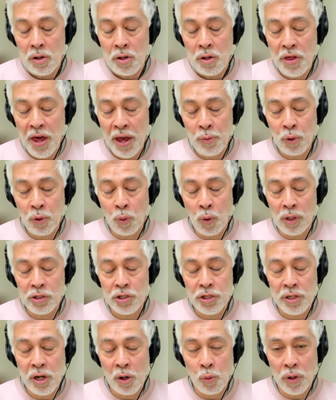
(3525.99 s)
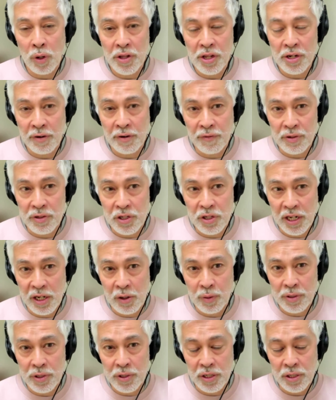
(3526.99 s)
They will want to know what the different
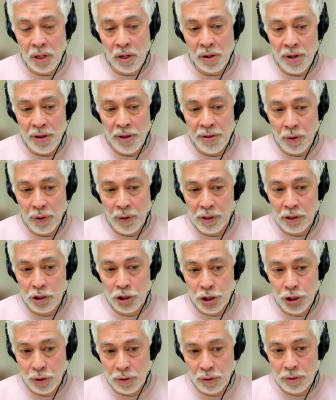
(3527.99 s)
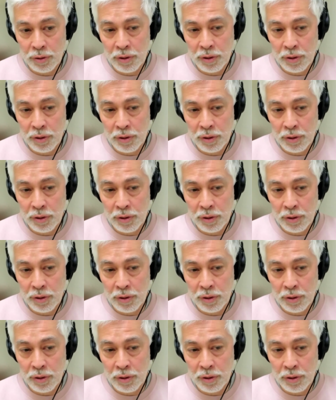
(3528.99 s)
sequences are that they're going to shoot,